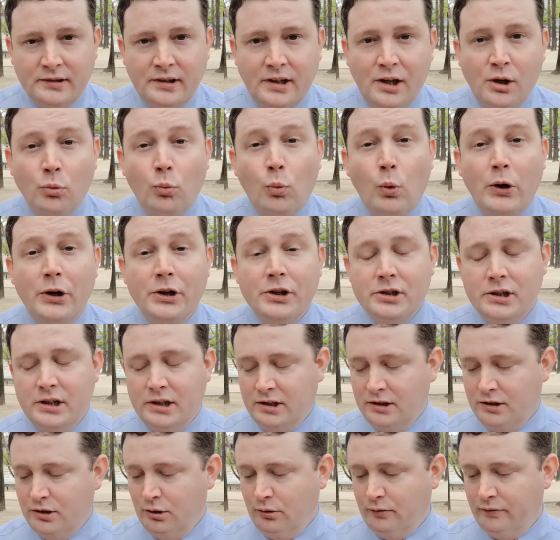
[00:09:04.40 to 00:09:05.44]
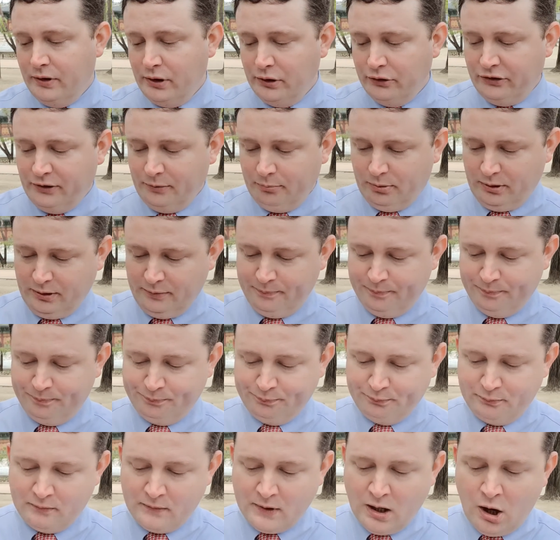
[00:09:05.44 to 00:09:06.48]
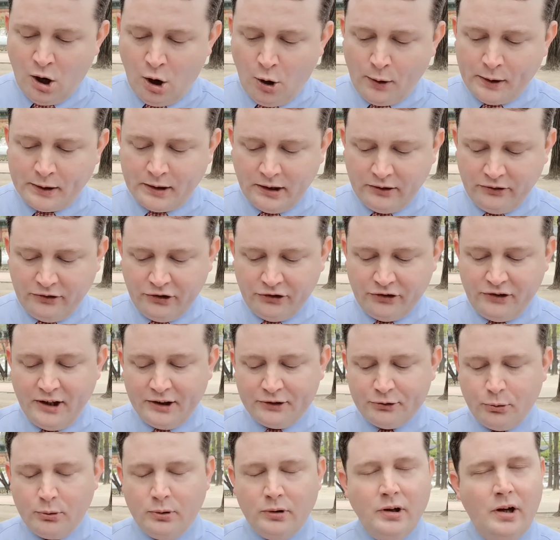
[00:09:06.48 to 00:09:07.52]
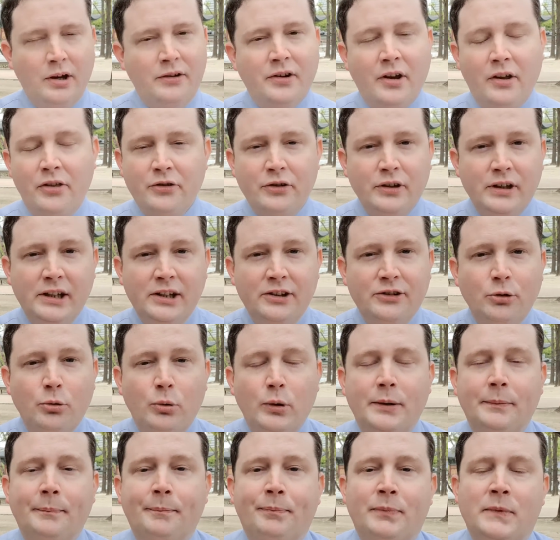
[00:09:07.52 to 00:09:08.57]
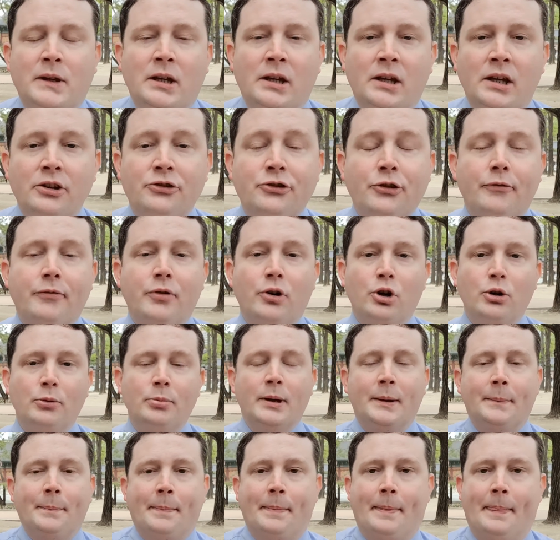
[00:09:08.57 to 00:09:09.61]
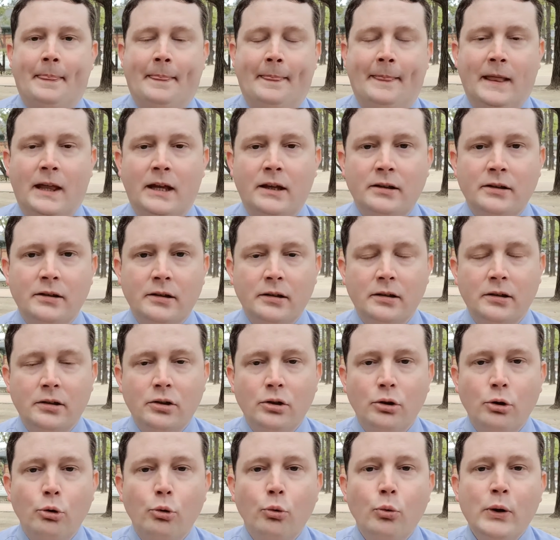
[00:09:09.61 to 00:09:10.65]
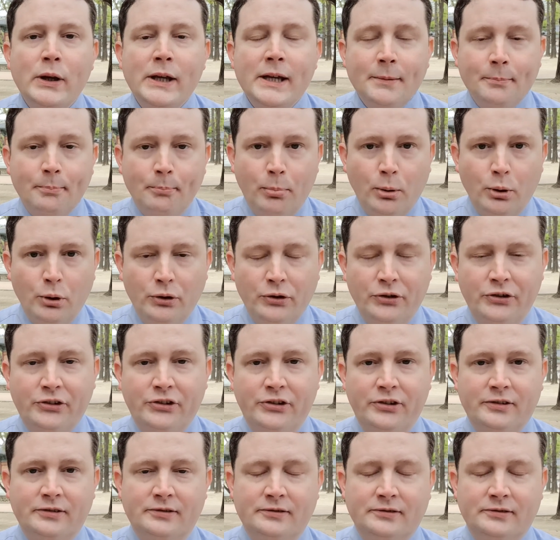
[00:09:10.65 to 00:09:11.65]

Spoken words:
and where you need to go. Very simple. All right, guys, this next one, another easy one. It's a verb. Reimburse.